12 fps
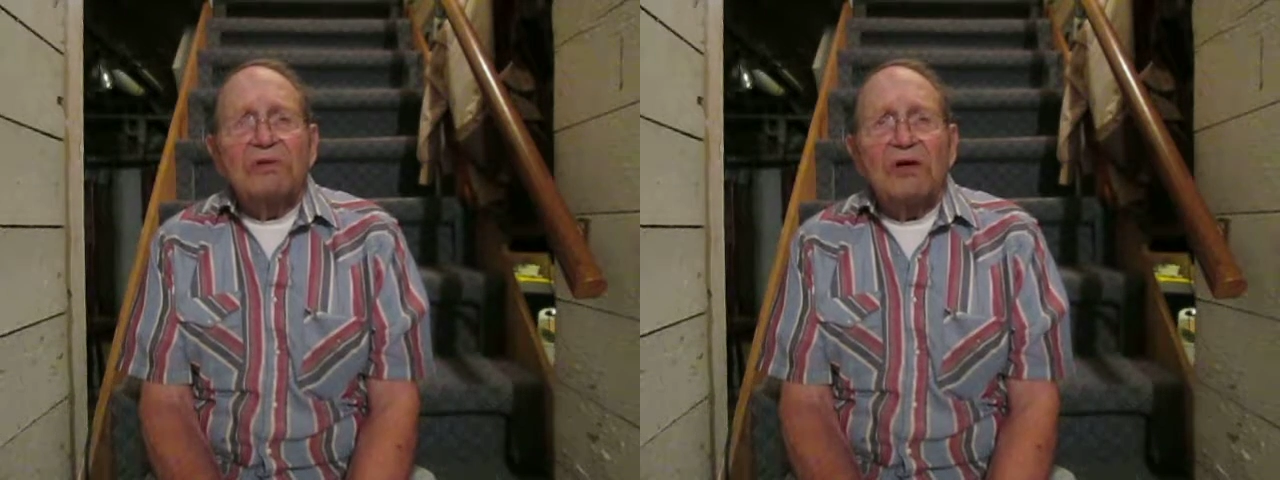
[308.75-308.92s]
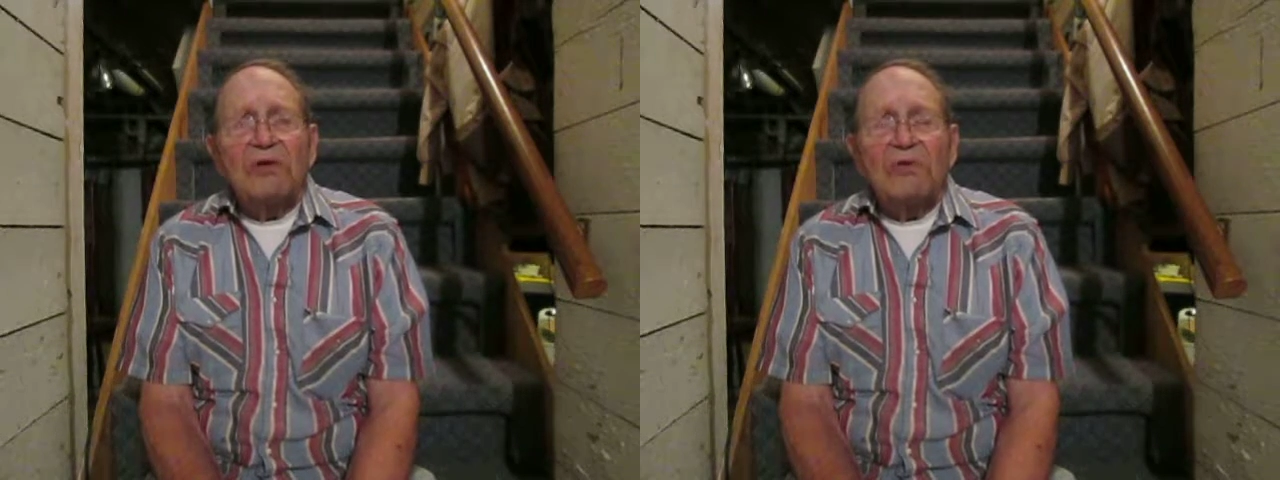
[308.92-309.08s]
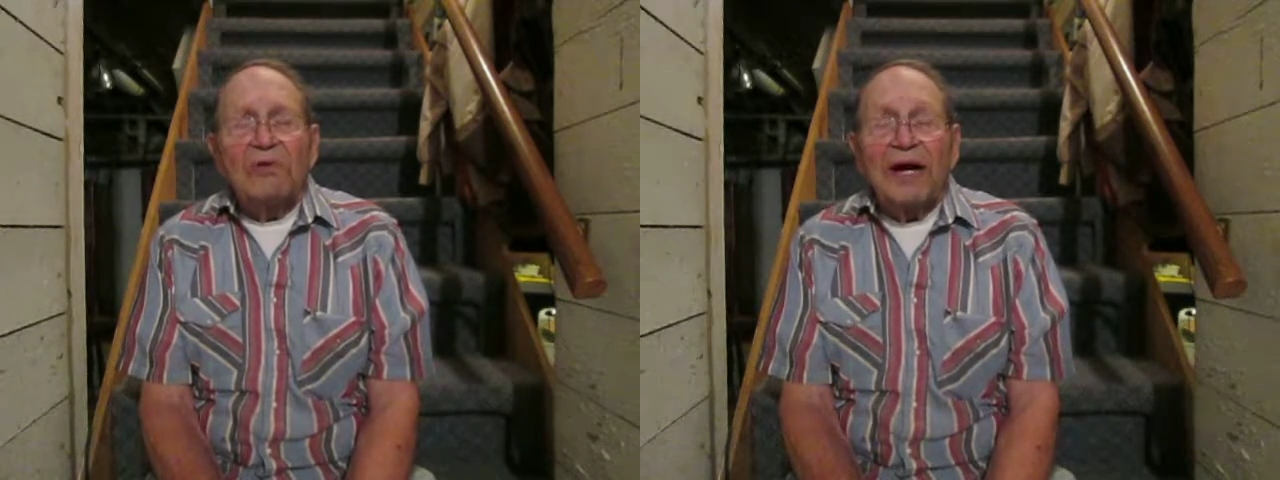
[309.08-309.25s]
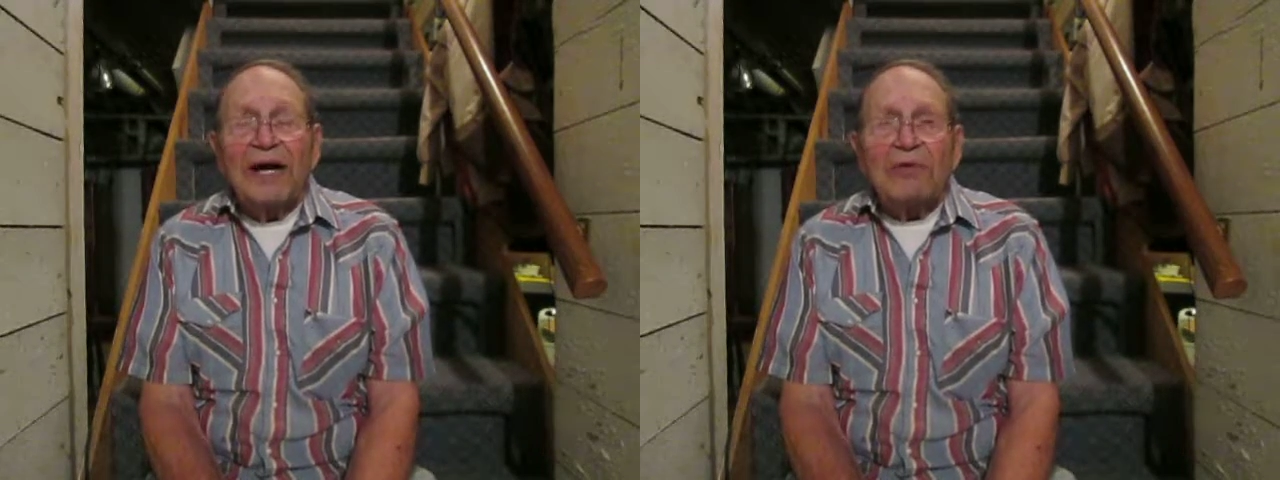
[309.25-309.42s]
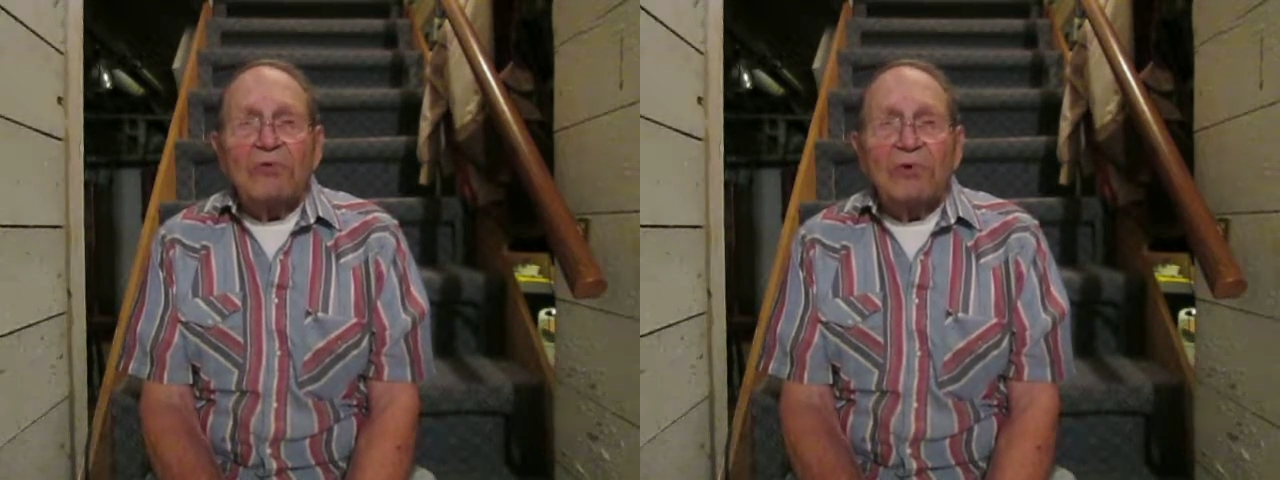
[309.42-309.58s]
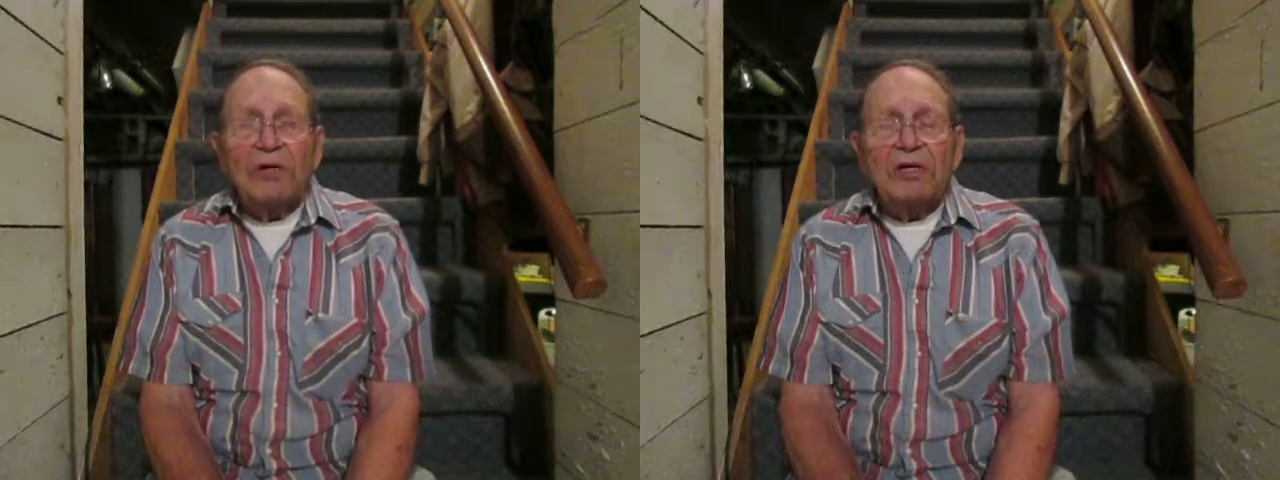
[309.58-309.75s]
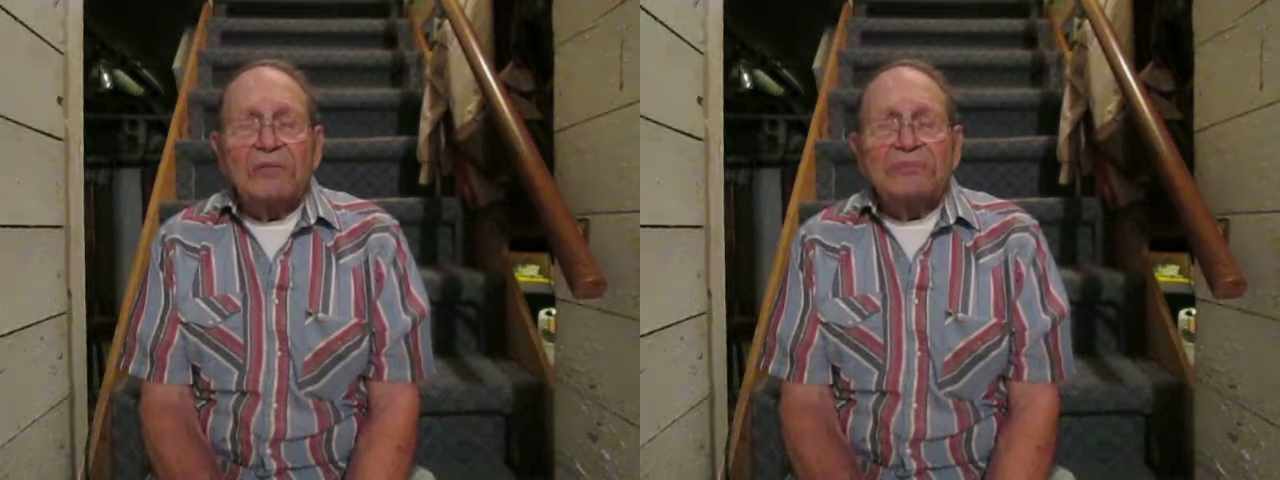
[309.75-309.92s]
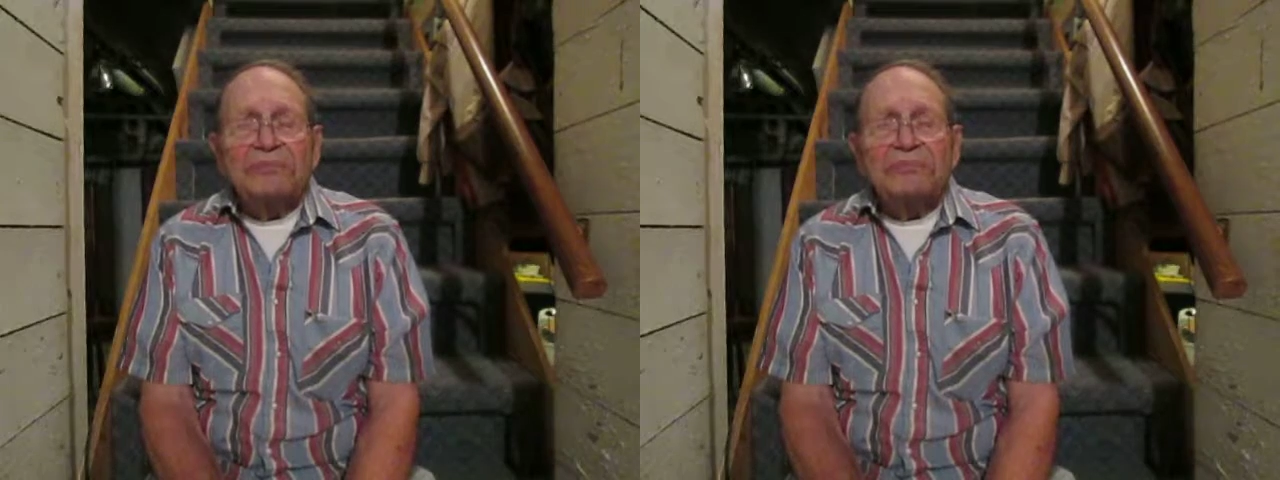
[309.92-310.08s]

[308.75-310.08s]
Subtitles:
how that went.